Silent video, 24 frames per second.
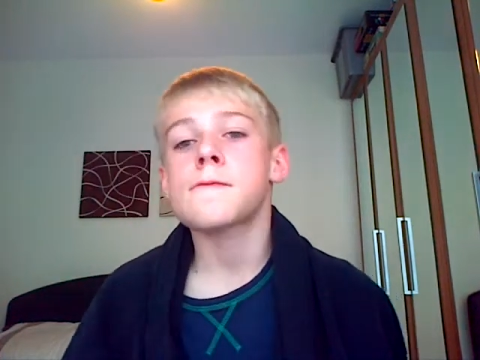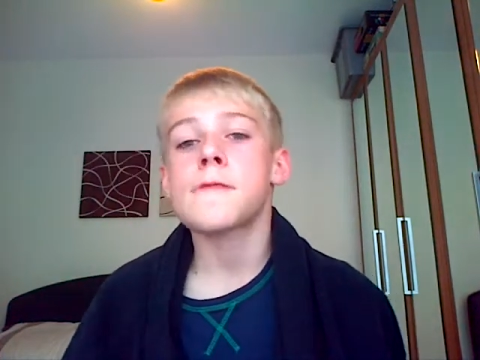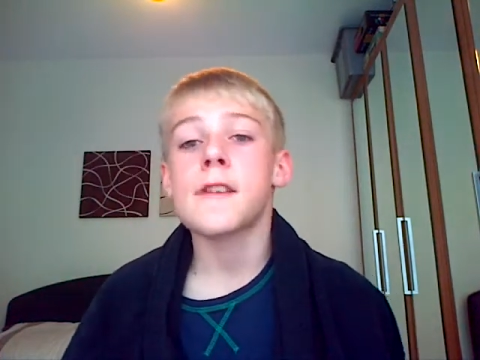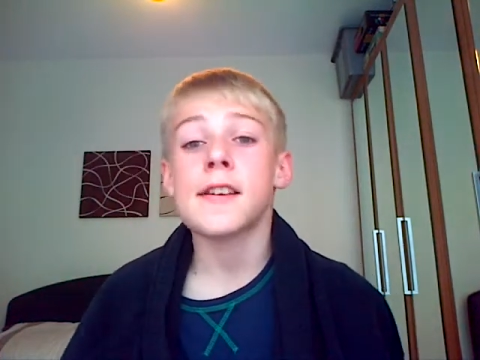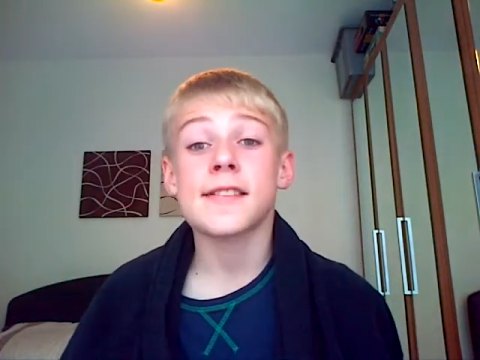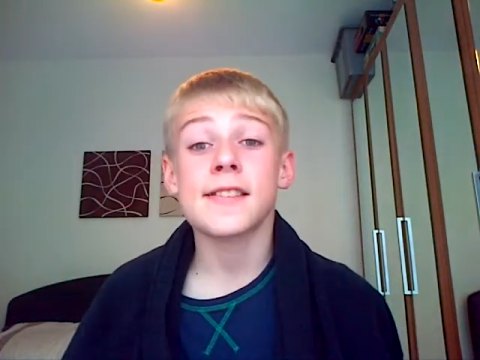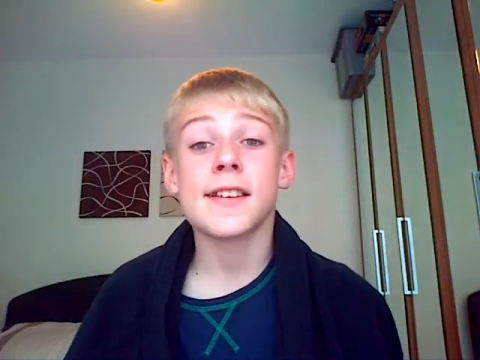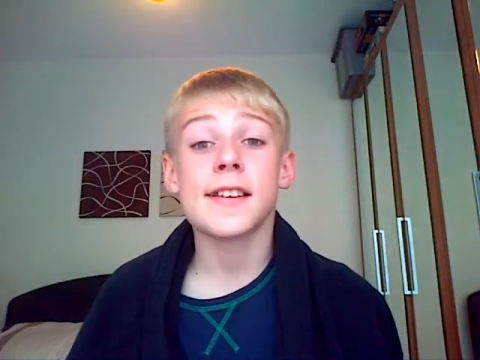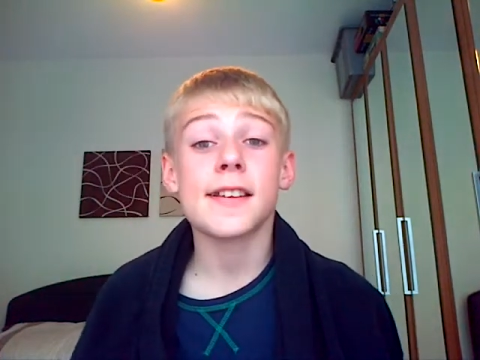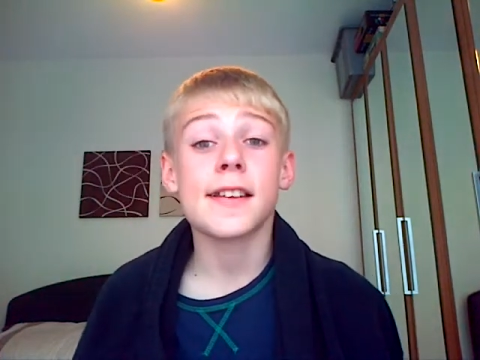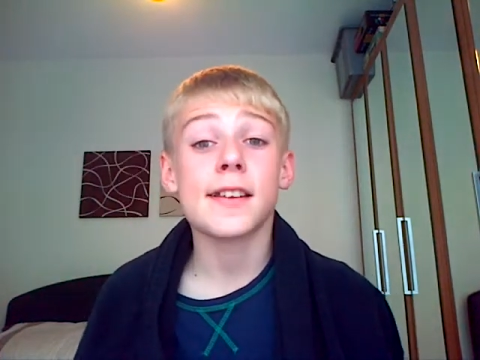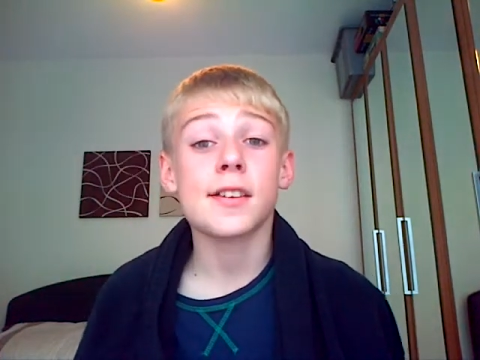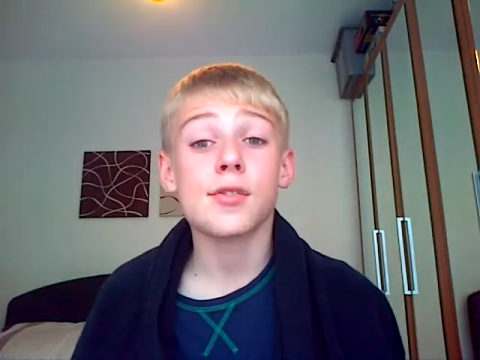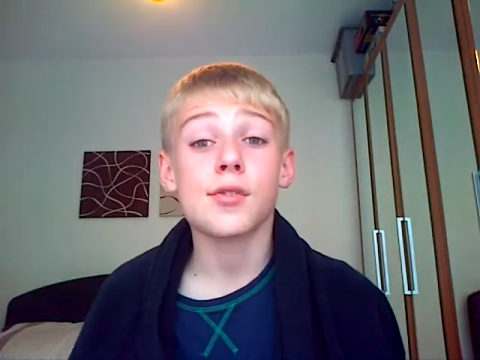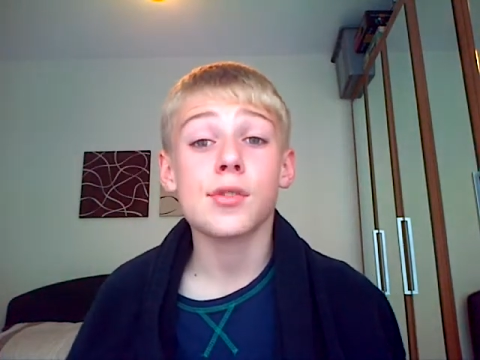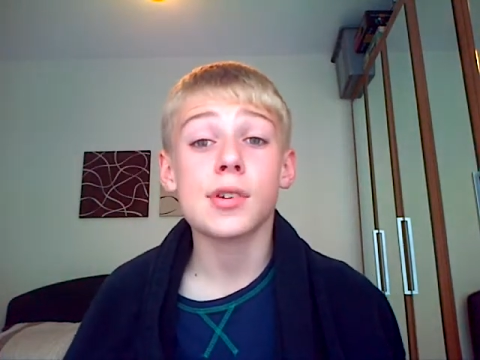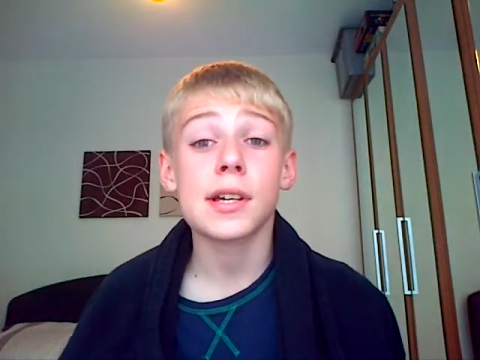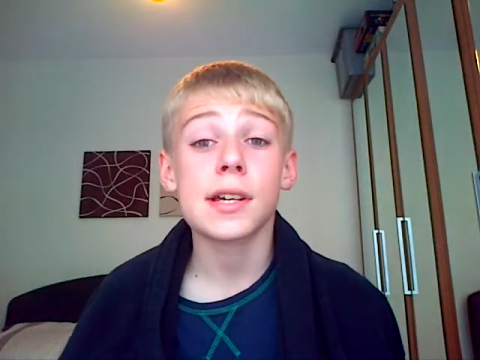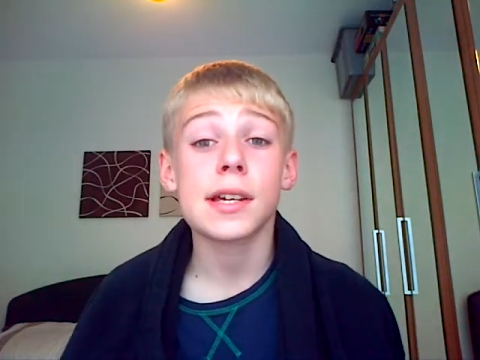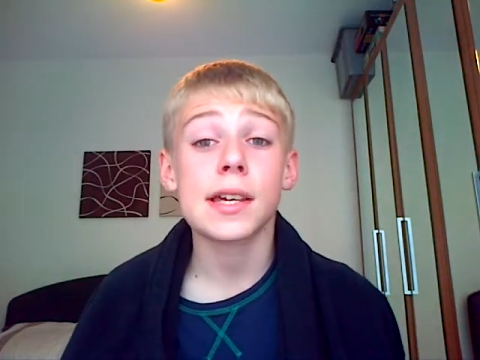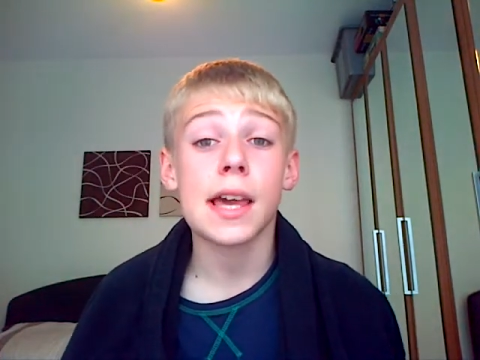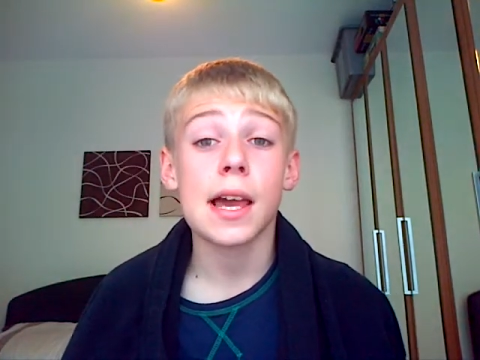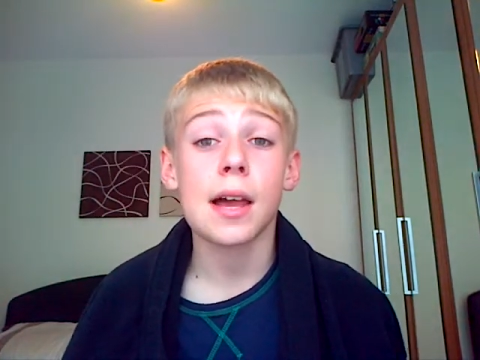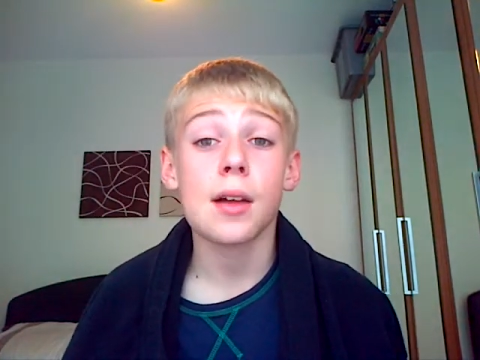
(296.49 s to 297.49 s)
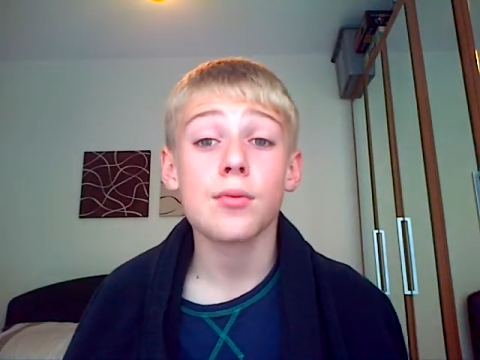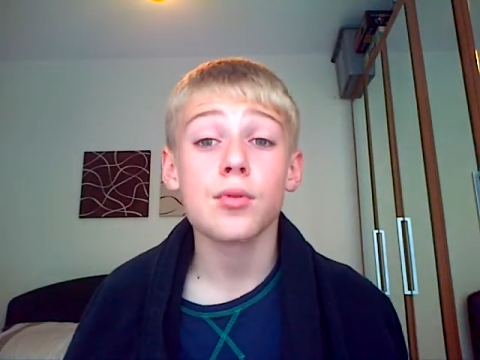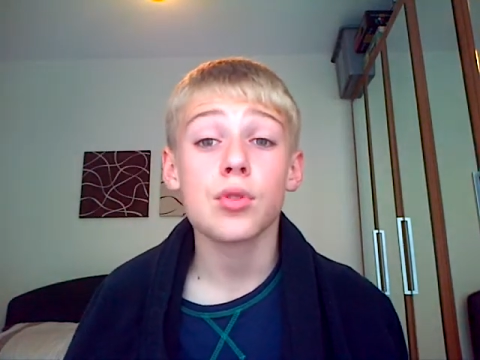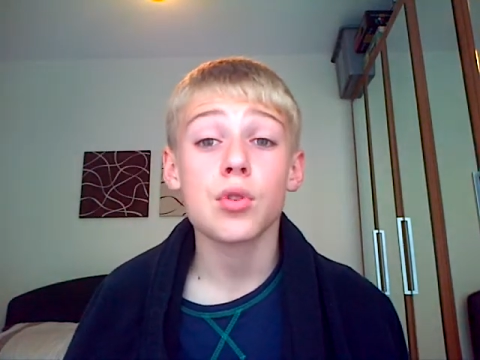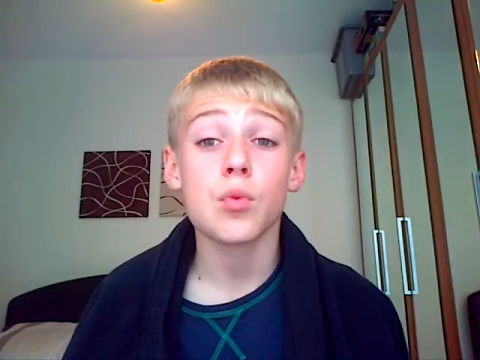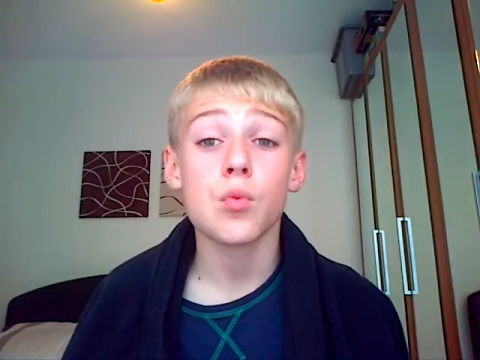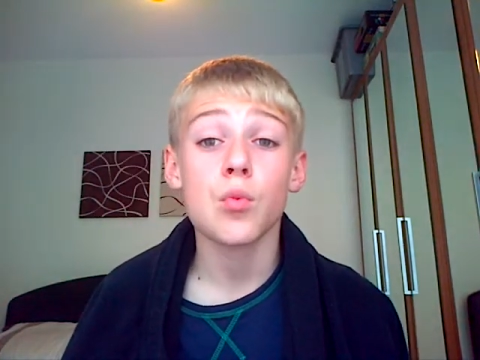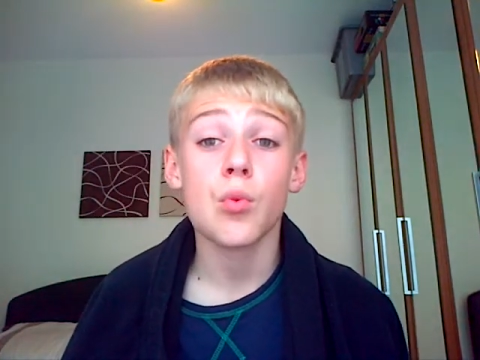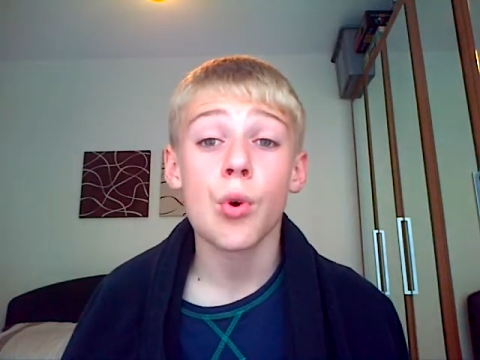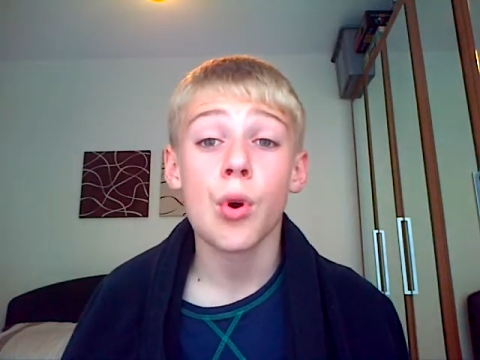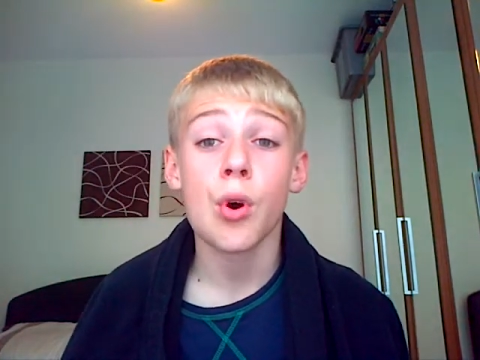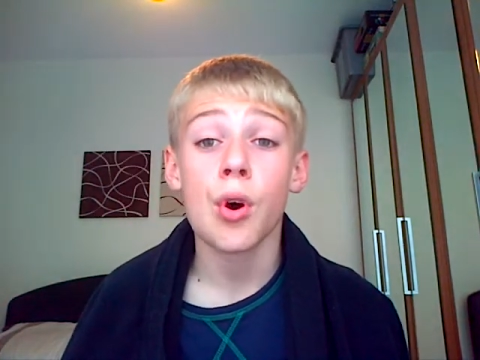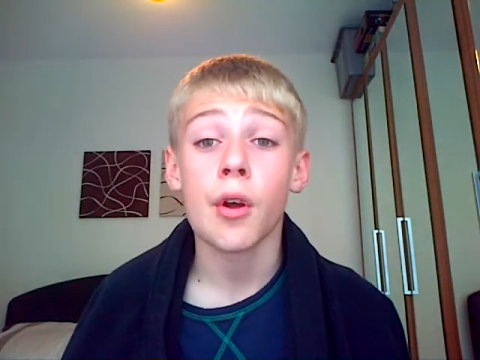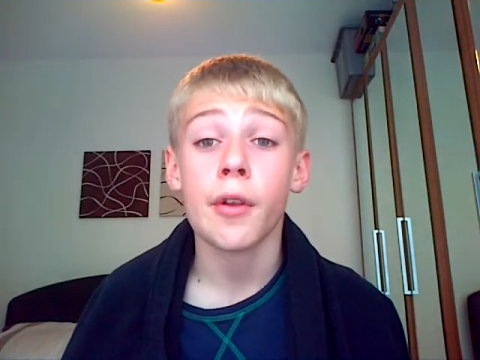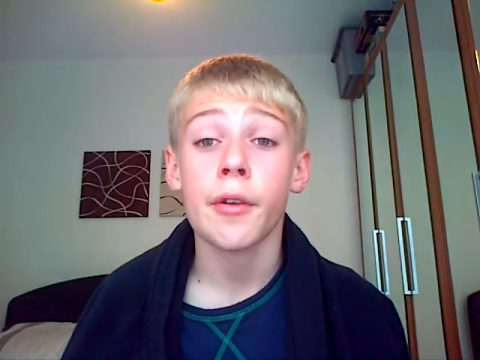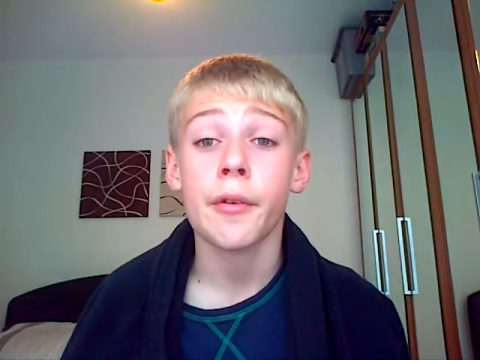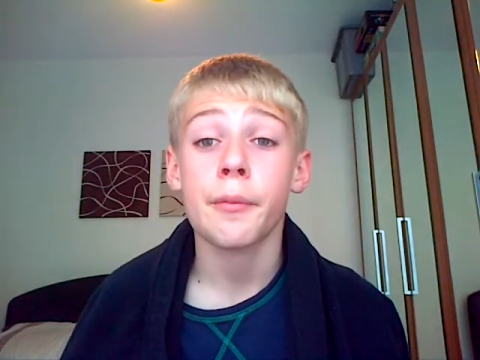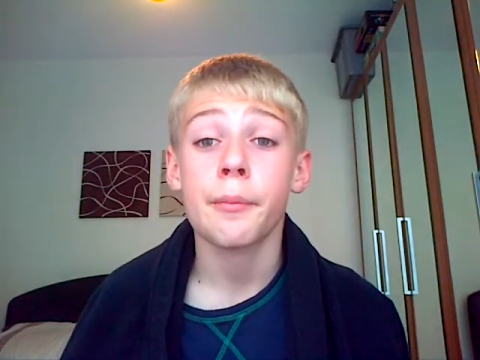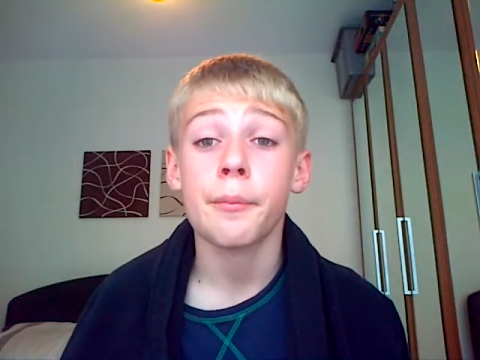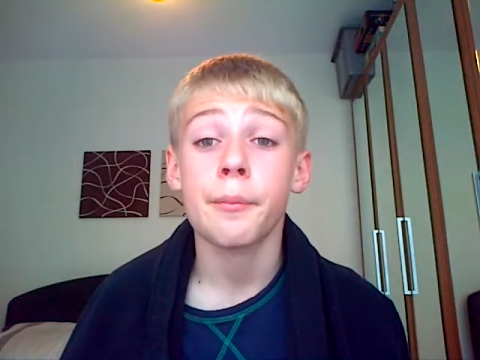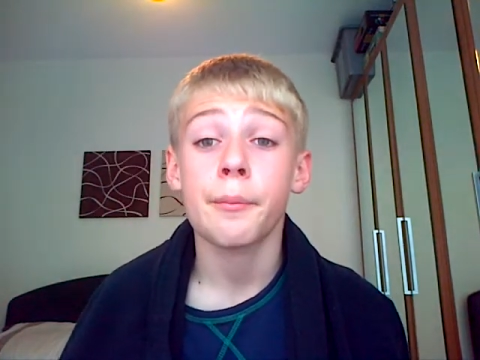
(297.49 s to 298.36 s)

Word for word: faster than you can count to one.